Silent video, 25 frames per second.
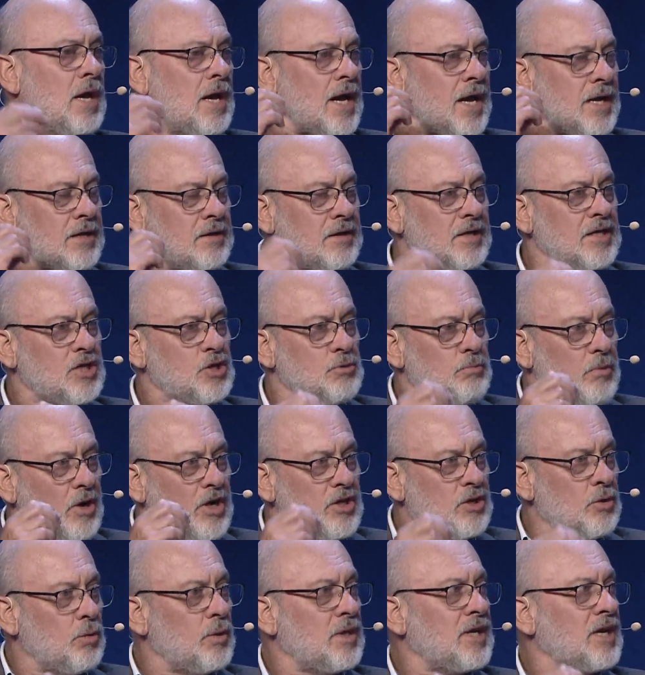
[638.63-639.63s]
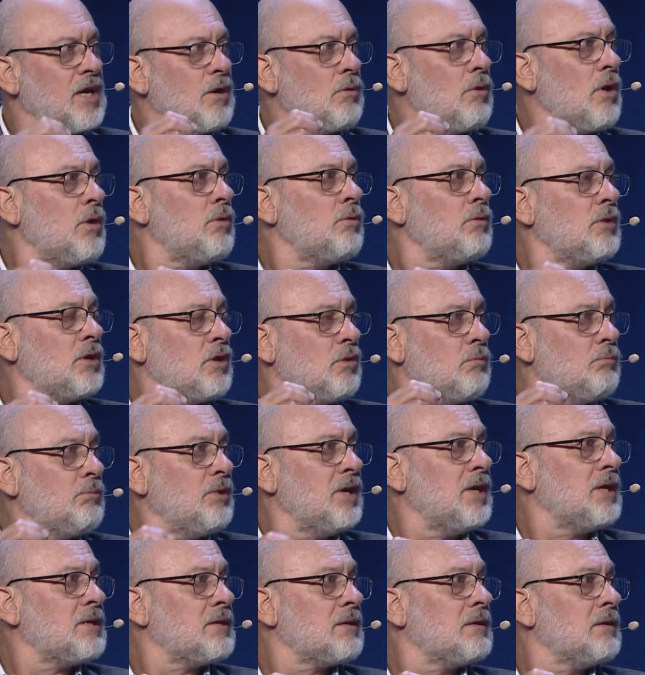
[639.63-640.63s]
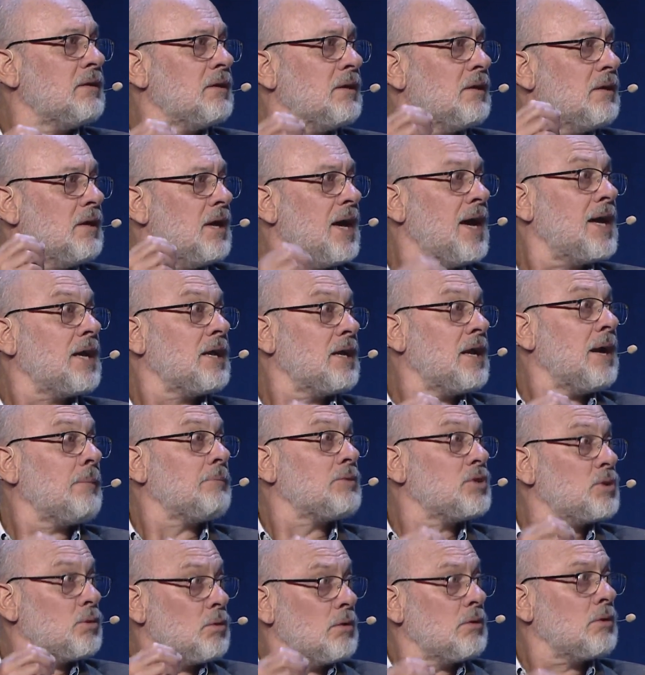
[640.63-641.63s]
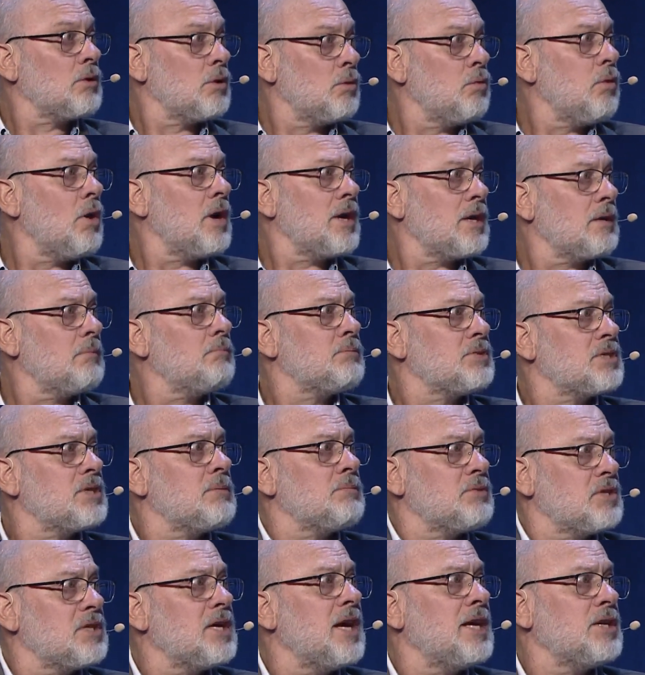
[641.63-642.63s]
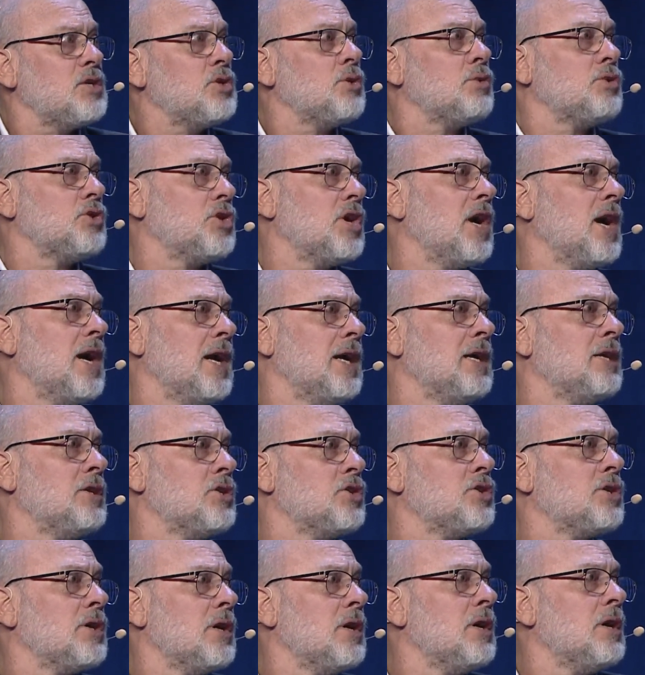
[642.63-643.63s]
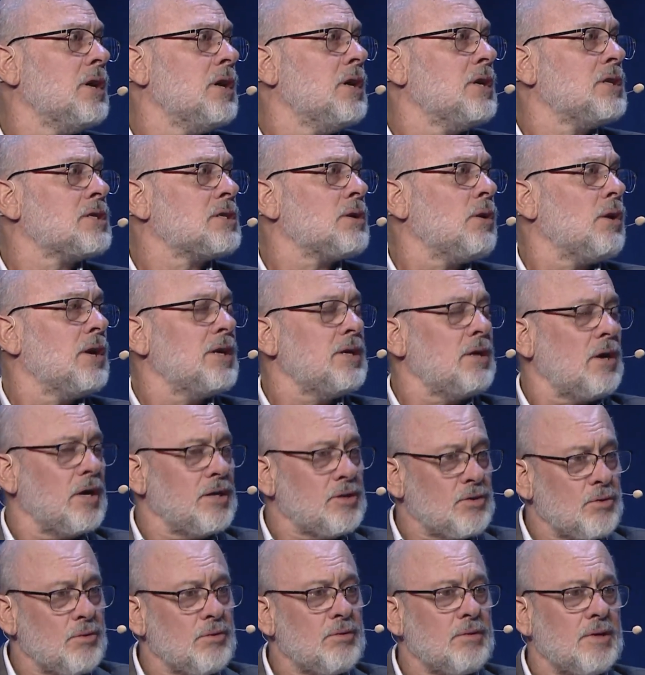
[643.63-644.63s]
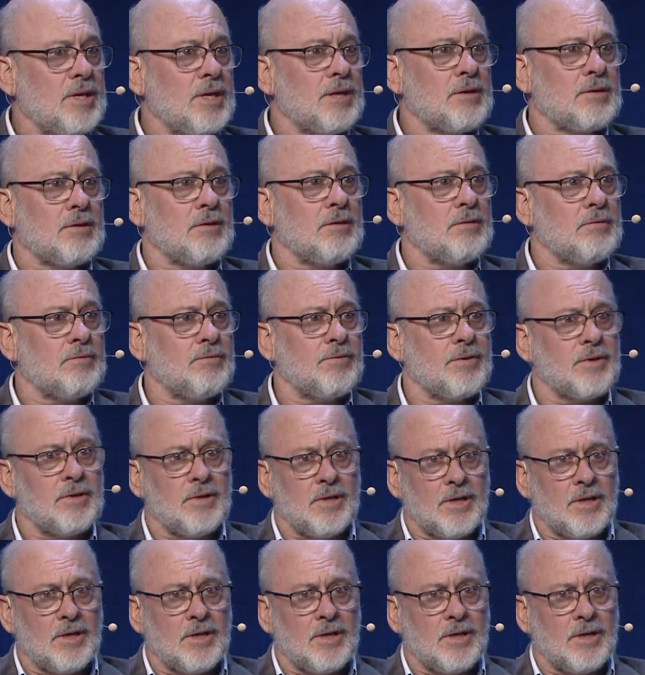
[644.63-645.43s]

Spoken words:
And each, by doing their own little bit, added up to quite a substantial change. So I do think that for